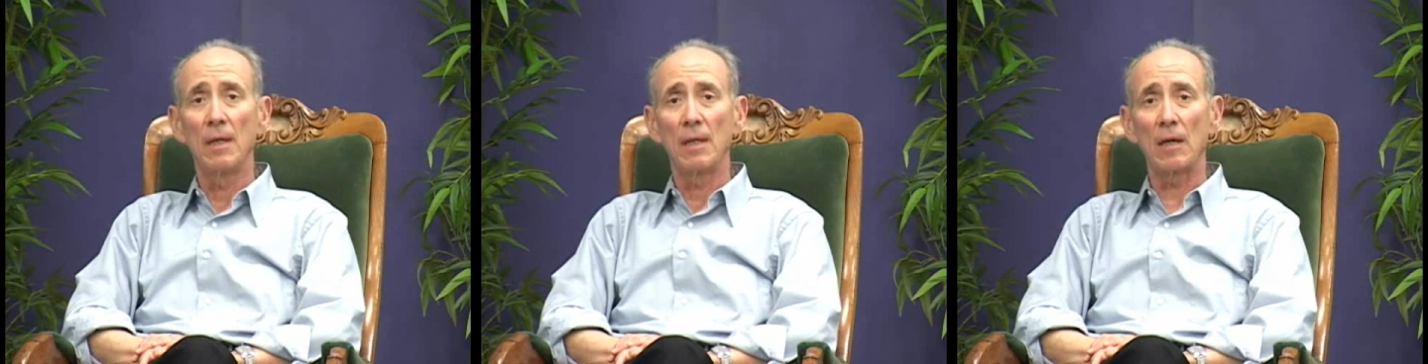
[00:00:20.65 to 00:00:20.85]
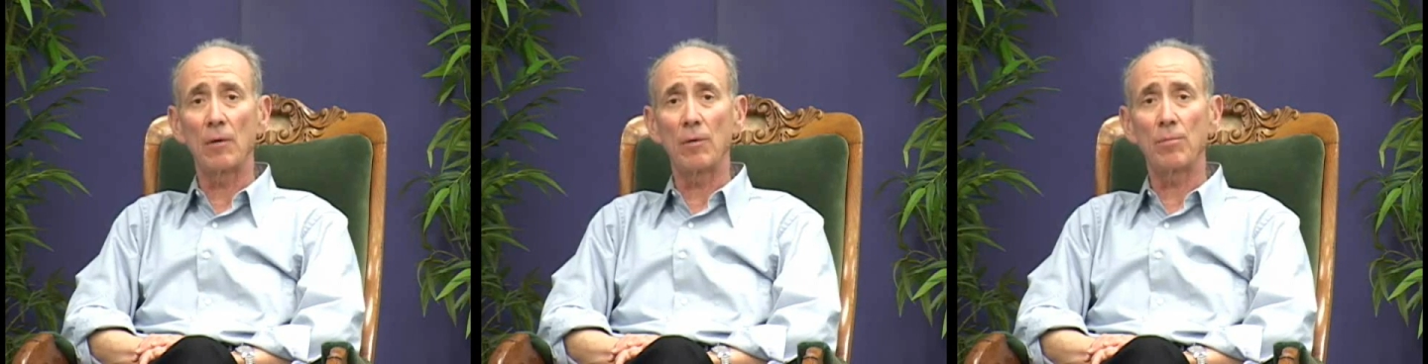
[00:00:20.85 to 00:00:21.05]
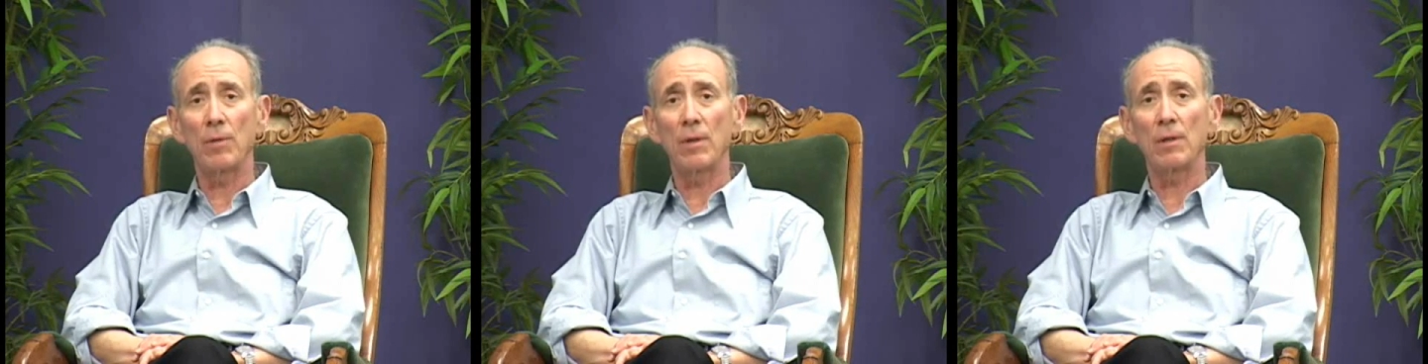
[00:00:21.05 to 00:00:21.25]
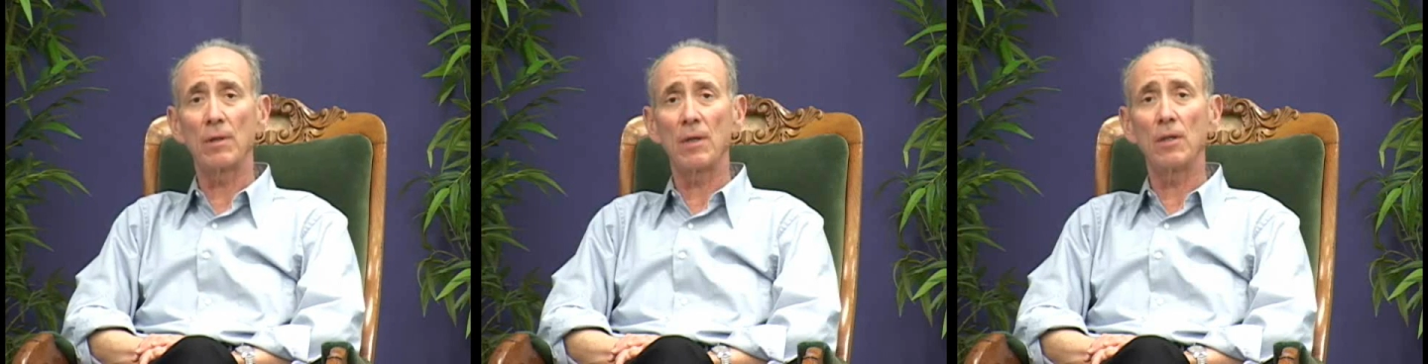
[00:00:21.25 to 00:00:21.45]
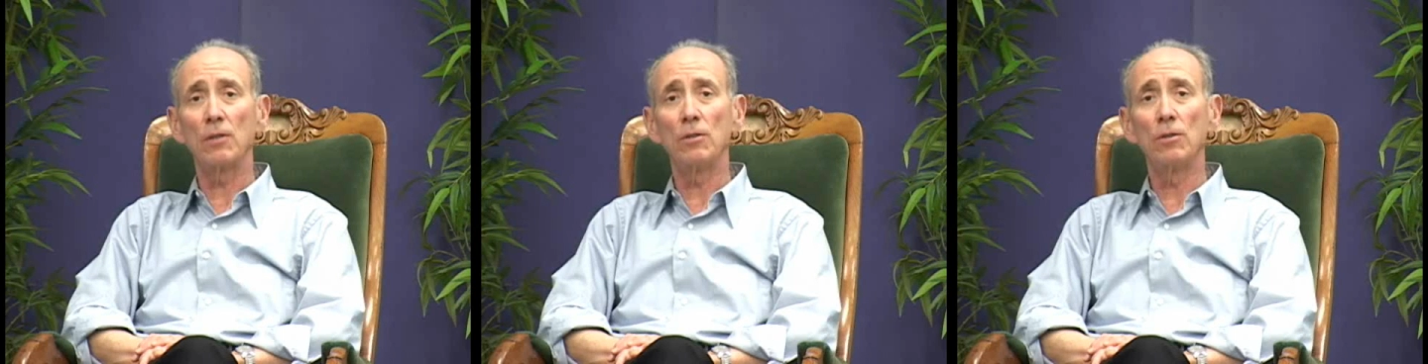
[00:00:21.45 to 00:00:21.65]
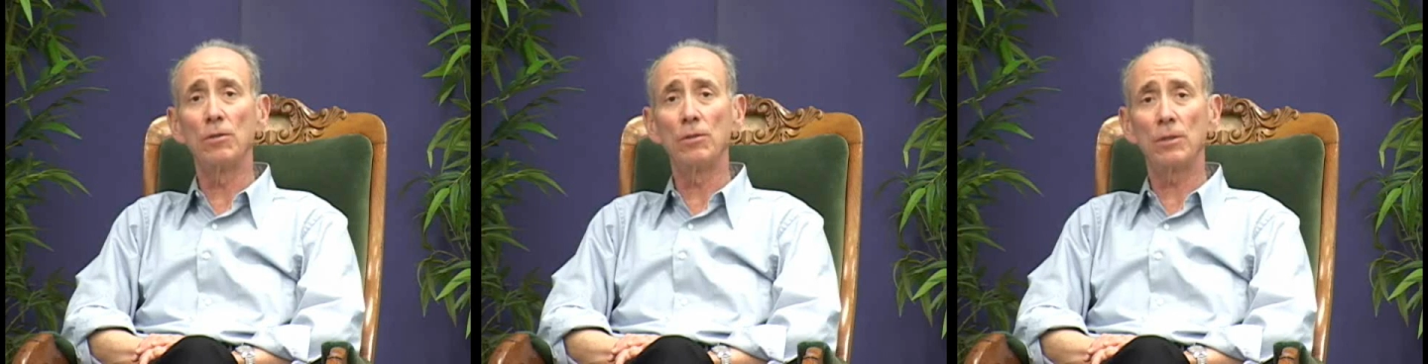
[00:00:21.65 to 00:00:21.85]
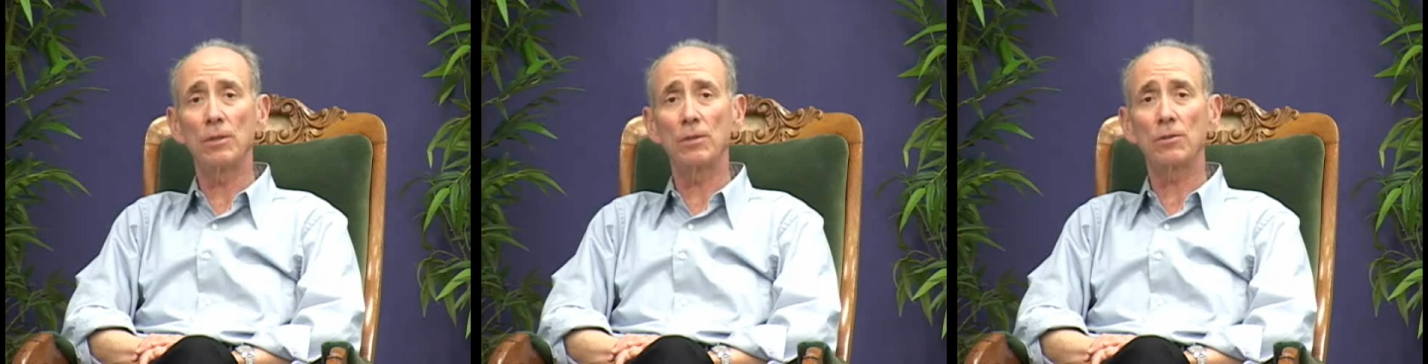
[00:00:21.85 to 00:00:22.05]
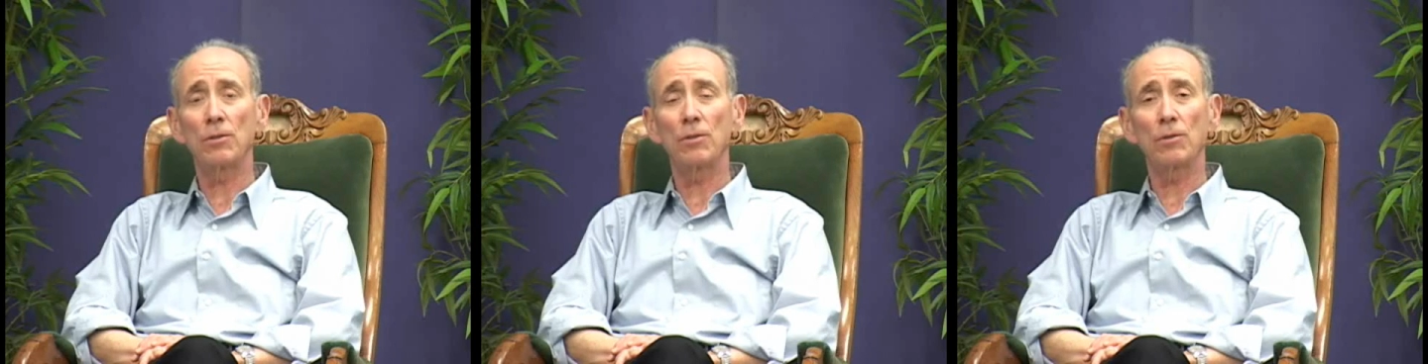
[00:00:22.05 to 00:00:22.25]
That we bring the
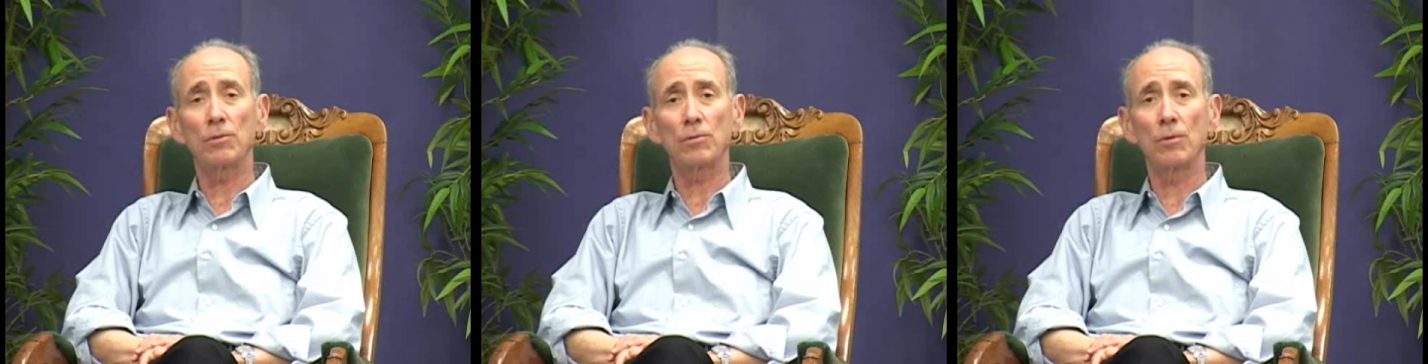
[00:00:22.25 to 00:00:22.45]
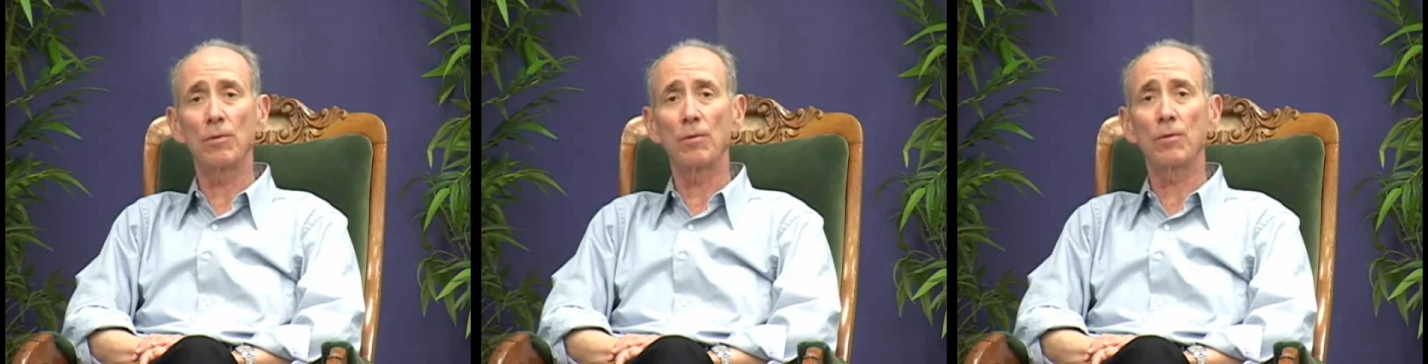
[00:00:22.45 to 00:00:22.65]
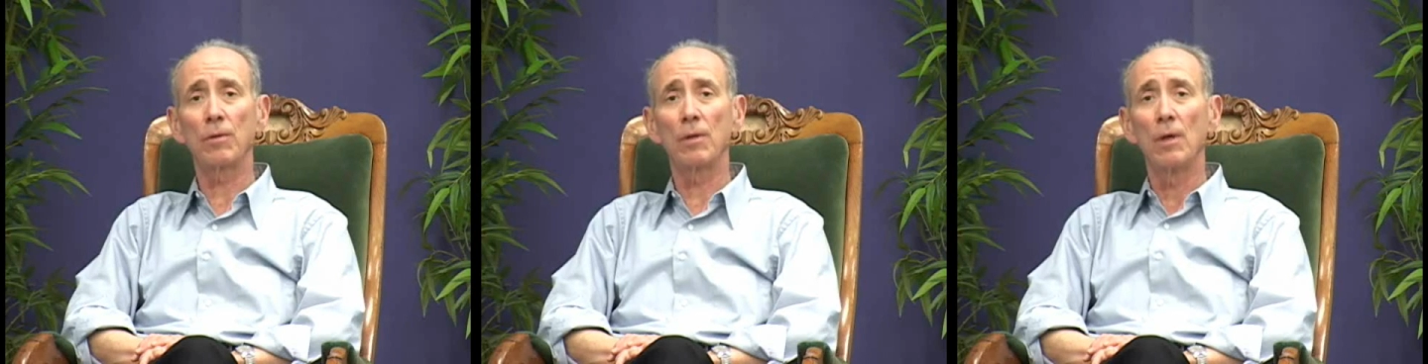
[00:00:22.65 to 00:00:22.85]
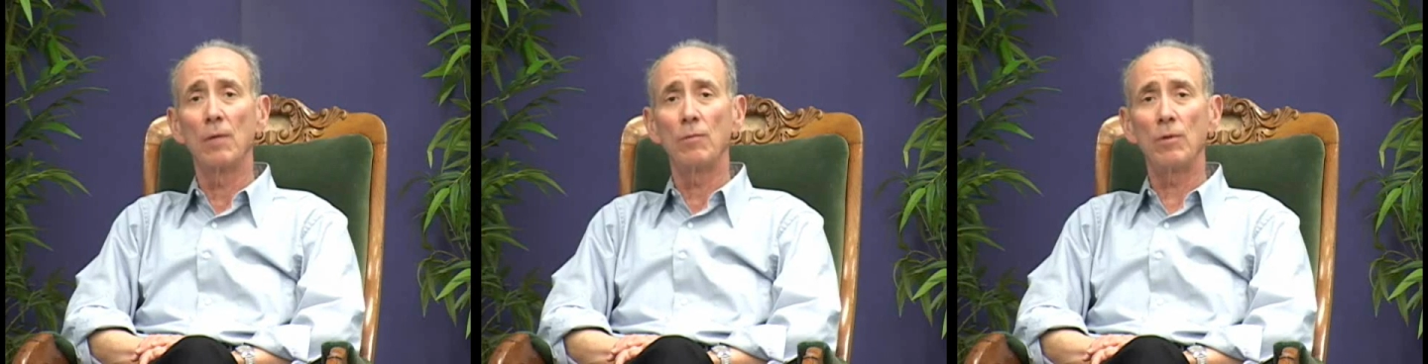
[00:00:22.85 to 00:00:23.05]
illusions to the truth,